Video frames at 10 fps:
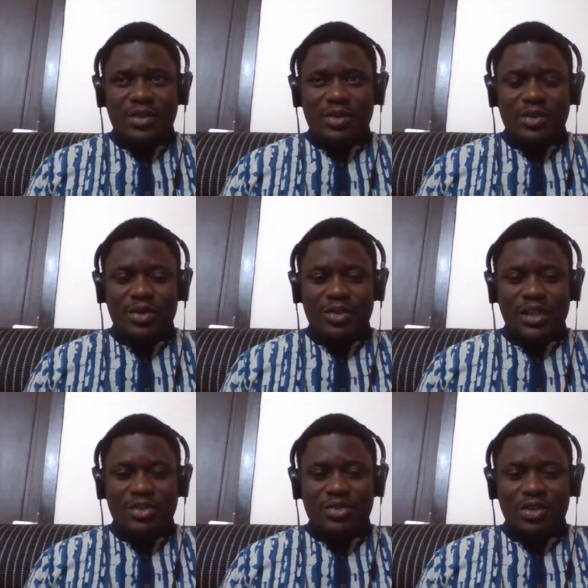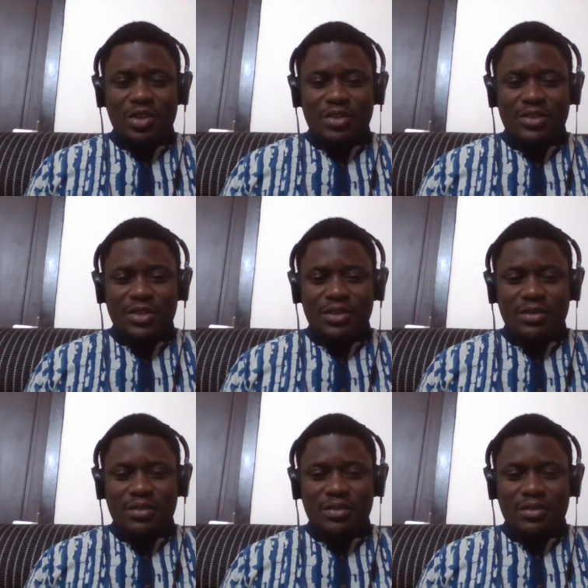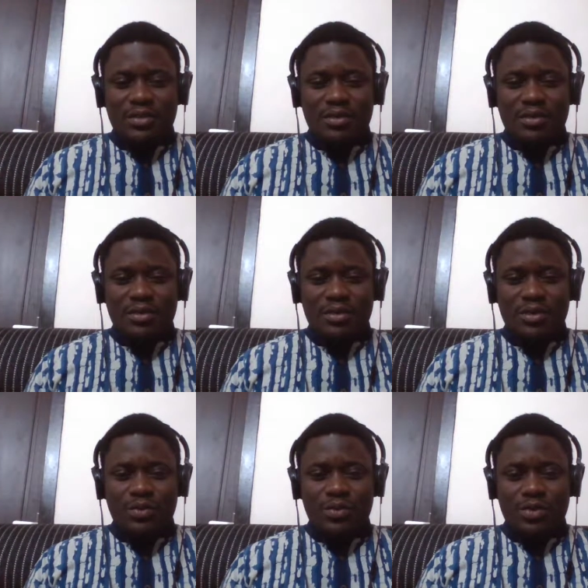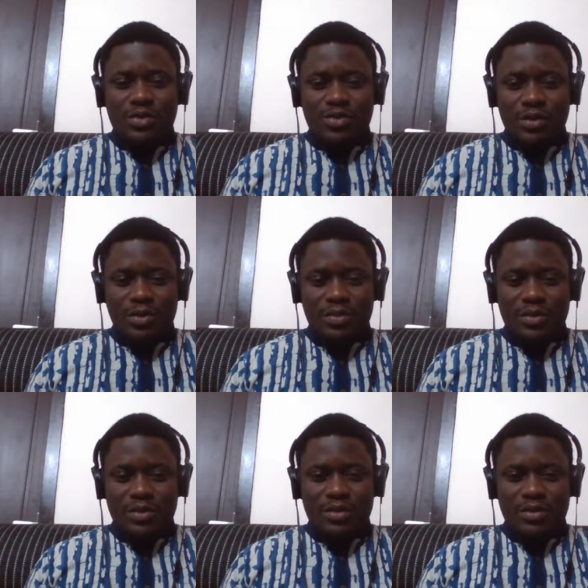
a little girl that is locked in in a wardrobe,